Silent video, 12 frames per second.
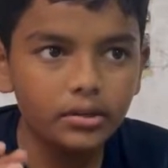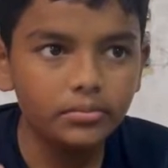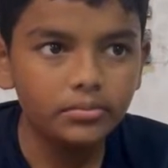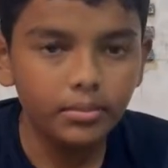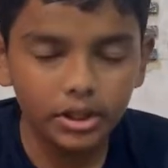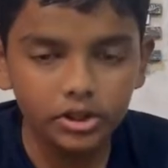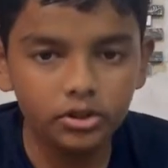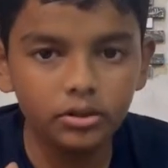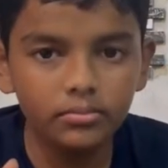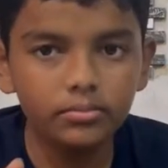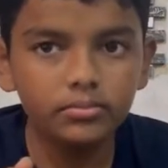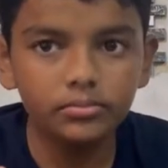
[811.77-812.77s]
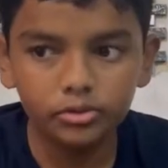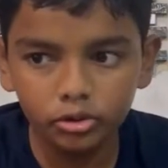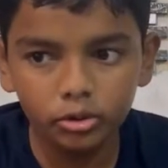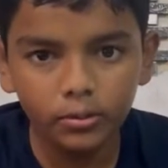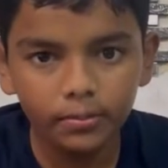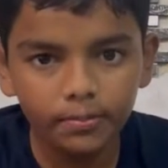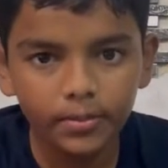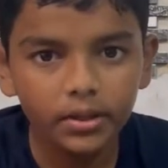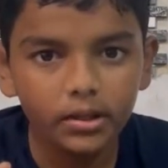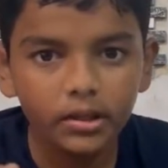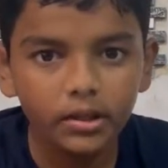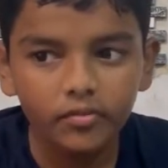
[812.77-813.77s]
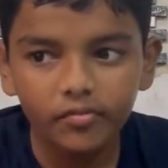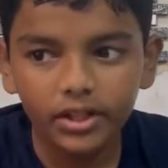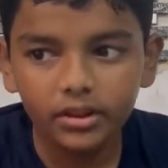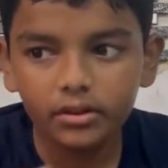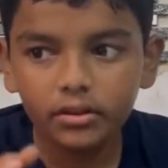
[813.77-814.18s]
mushroom soup with